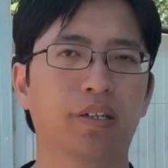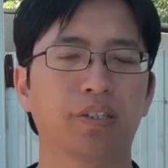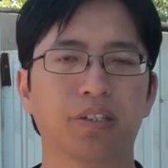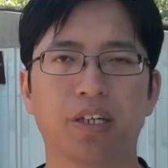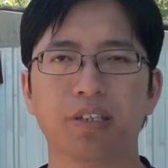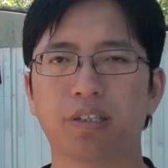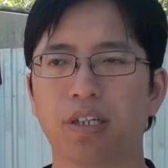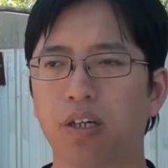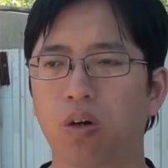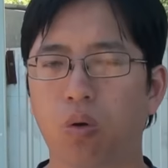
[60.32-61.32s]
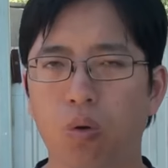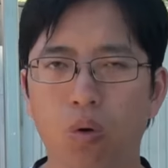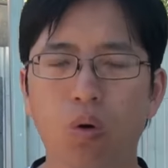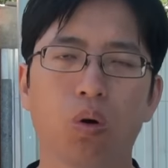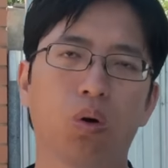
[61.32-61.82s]
site,
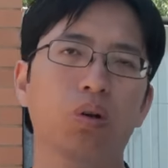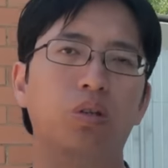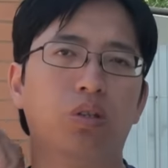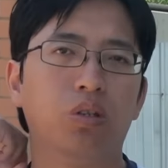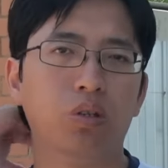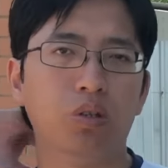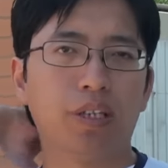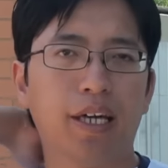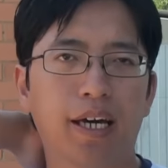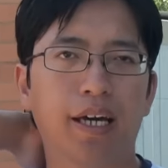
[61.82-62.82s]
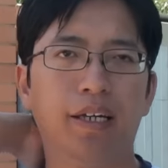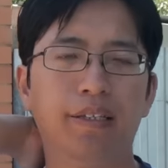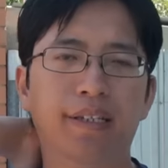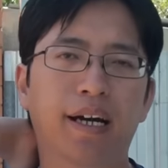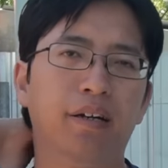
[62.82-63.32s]
or you
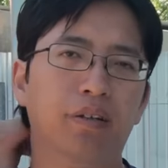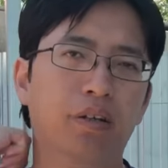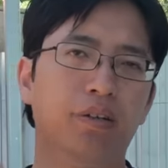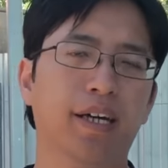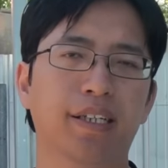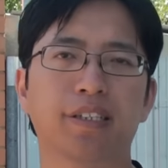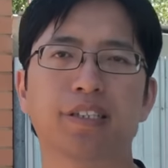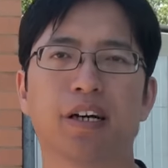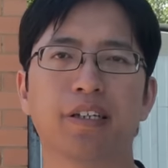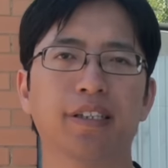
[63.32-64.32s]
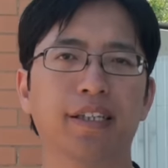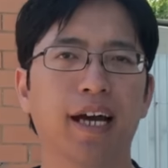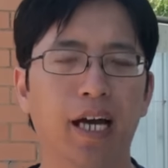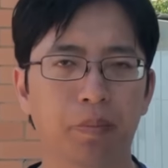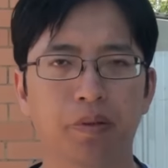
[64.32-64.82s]
can download a citing
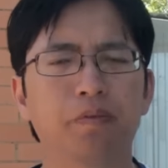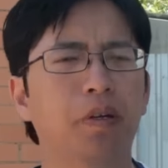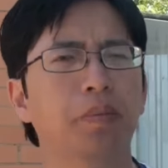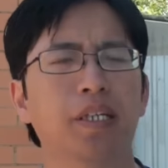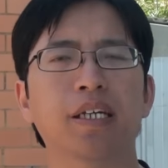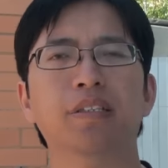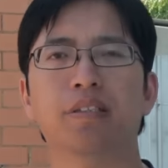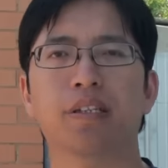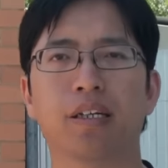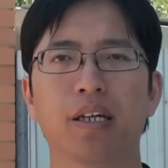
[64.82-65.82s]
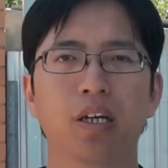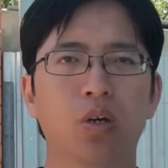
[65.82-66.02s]
app from the internet